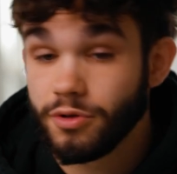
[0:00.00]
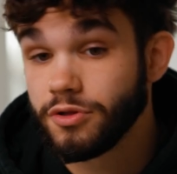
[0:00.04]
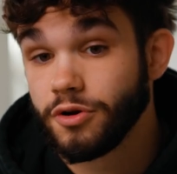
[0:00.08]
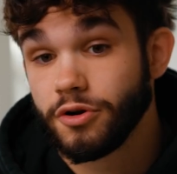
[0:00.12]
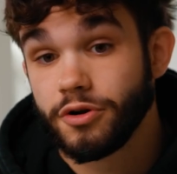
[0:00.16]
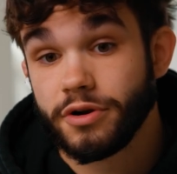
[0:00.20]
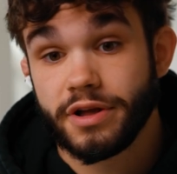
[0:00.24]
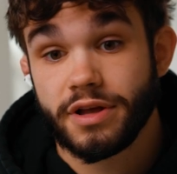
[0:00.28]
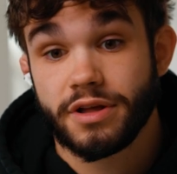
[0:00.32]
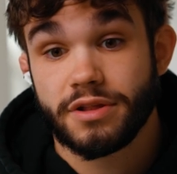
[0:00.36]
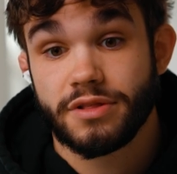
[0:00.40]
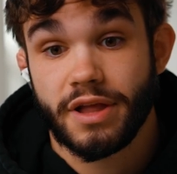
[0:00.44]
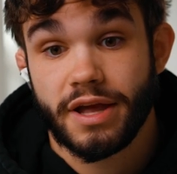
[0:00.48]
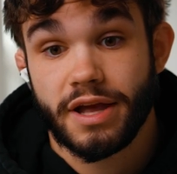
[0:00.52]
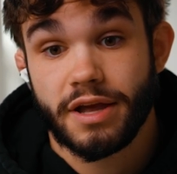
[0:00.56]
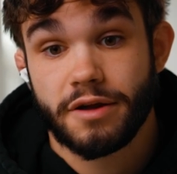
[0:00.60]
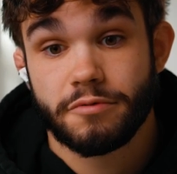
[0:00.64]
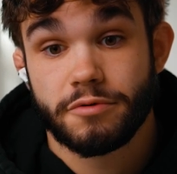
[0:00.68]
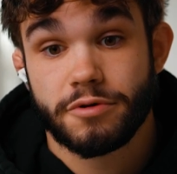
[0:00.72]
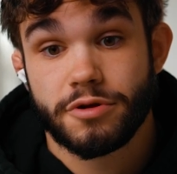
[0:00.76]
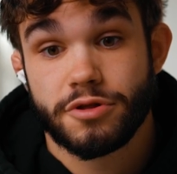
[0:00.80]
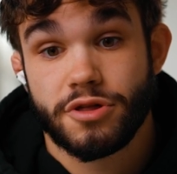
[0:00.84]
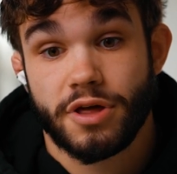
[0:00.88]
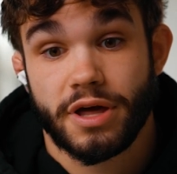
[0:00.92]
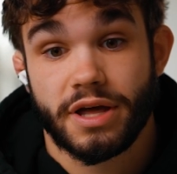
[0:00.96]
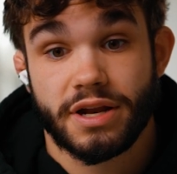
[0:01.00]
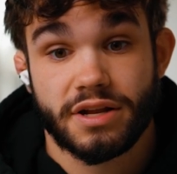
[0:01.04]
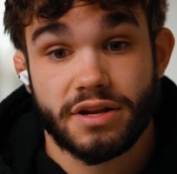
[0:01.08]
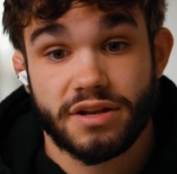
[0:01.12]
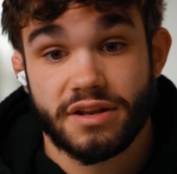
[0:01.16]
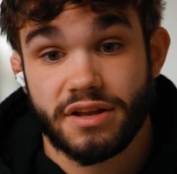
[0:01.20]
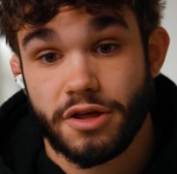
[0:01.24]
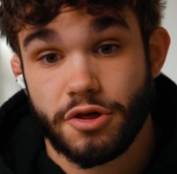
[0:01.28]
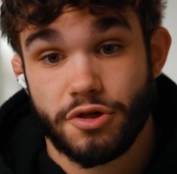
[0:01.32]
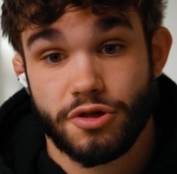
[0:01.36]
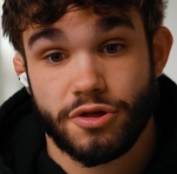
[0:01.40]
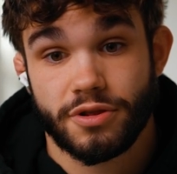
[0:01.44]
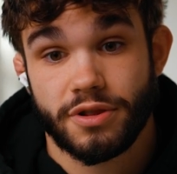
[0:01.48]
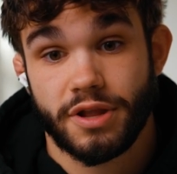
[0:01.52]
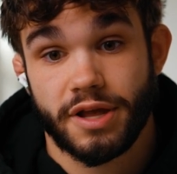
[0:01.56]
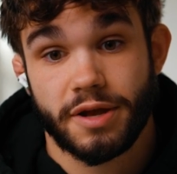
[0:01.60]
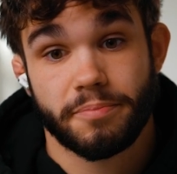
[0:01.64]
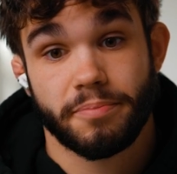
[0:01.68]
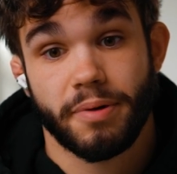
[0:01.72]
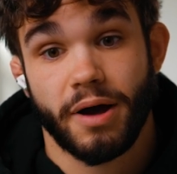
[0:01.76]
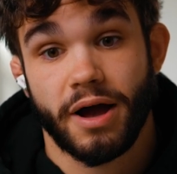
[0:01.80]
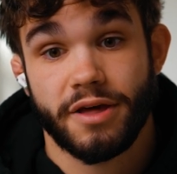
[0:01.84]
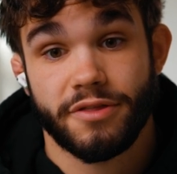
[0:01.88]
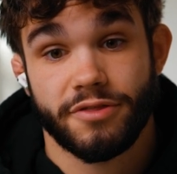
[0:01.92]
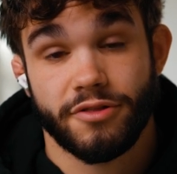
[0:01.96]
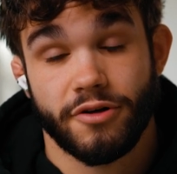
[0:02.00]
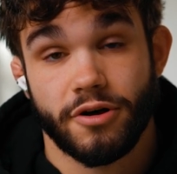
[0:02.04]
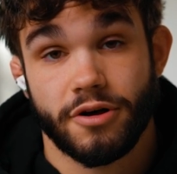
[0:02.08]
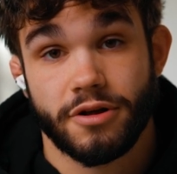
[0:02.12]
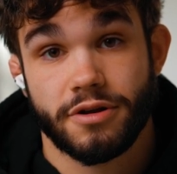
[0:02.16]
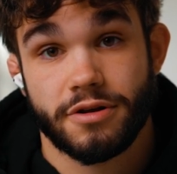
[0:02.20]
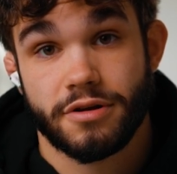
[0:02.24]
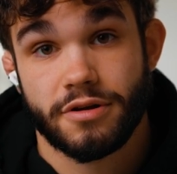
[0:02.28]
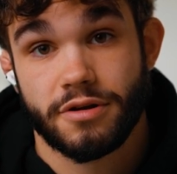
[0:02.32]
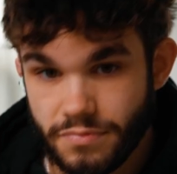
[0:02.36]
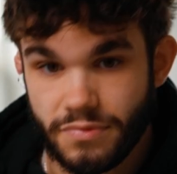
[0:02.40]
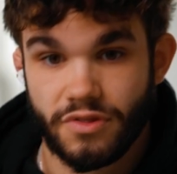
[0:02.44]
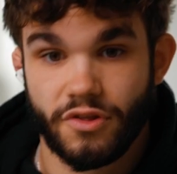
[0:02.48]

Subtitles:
learning a language in addition like Python.